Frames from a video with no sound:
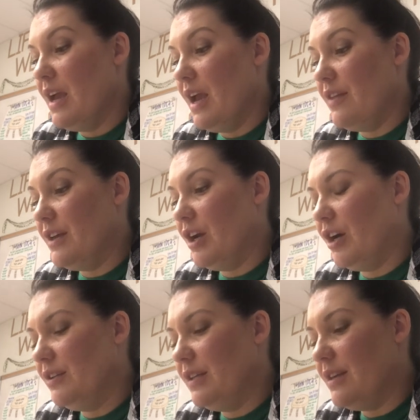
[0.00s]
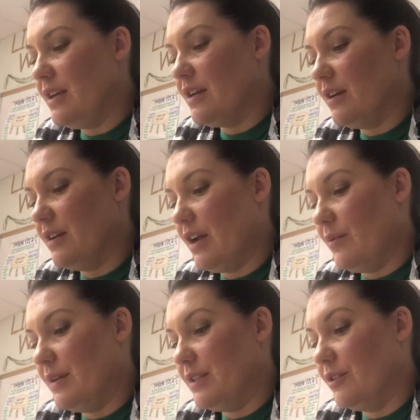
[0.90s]
And then, hardly thinking on it, I
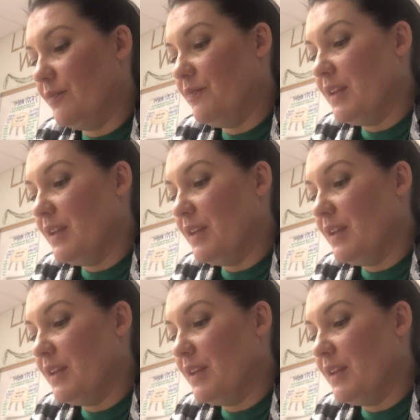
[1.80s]
whistle.